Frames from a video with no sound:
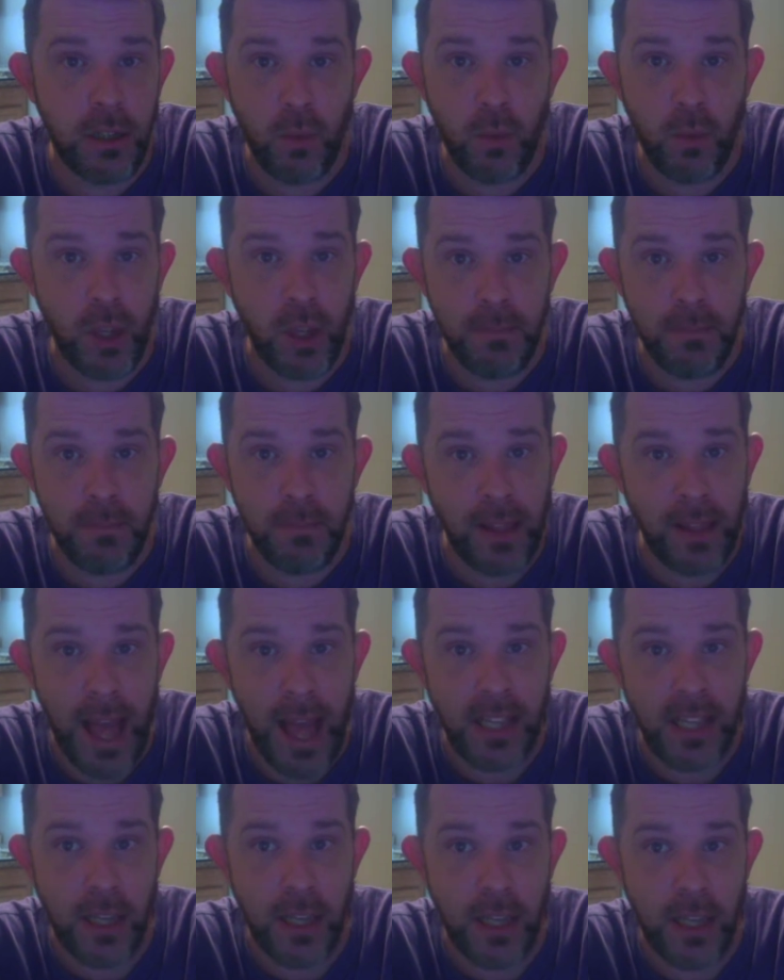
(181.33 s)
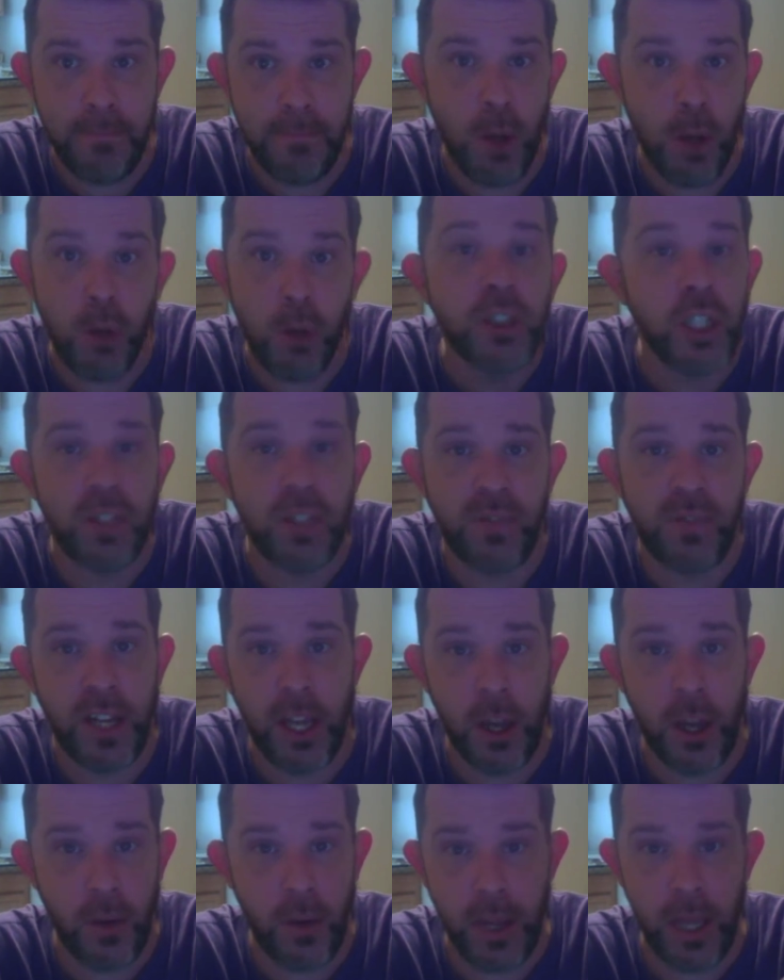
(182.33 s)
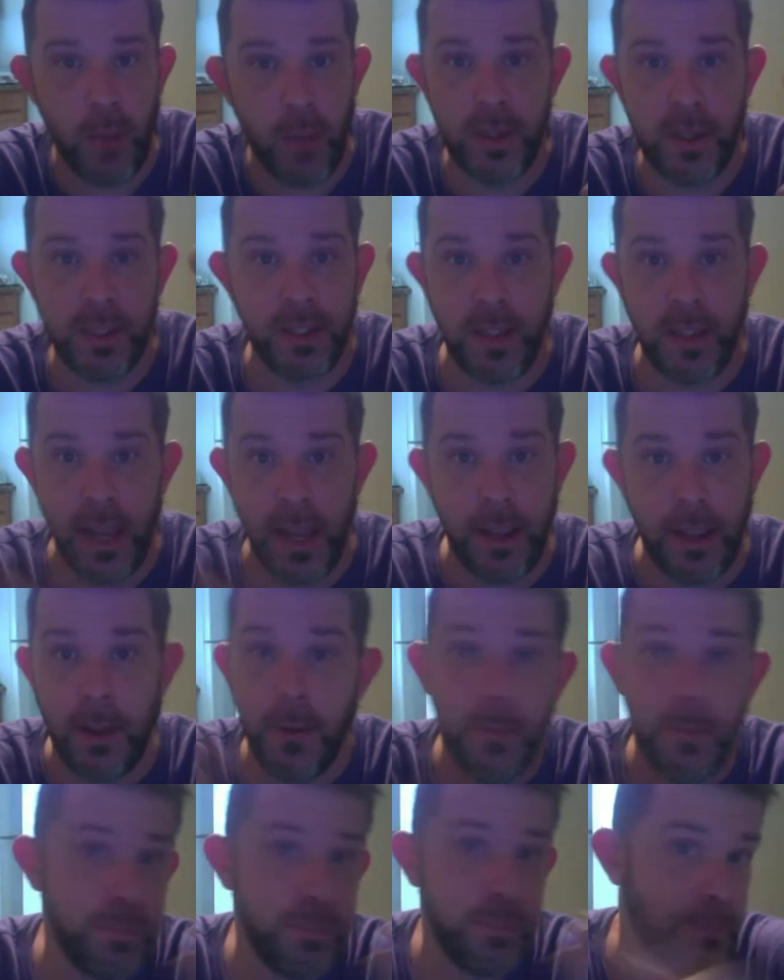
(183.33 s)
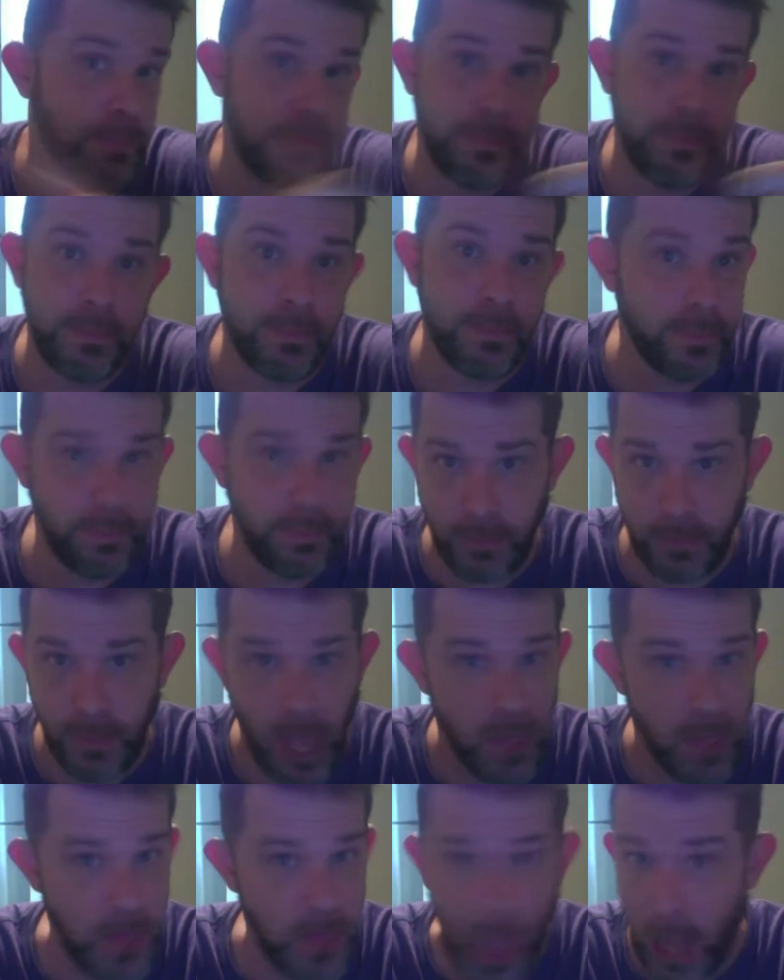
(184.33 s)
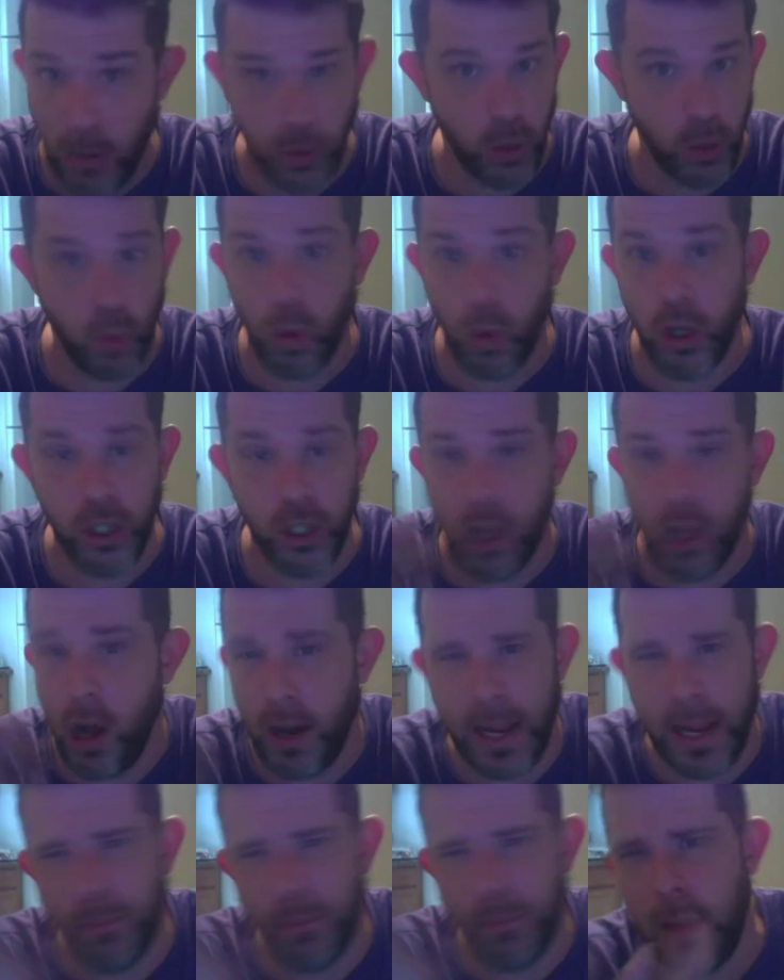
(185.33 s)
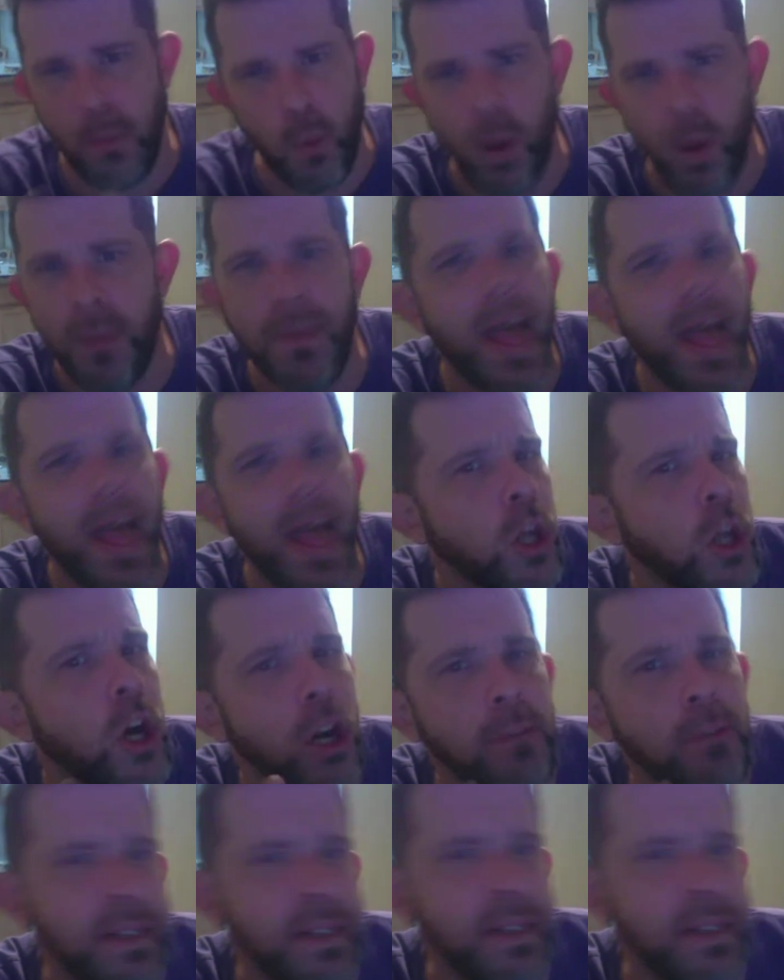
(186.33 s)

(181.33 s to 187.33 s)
With my last emulsion video, it was like 1,000 words long. It probably wasn't that long, but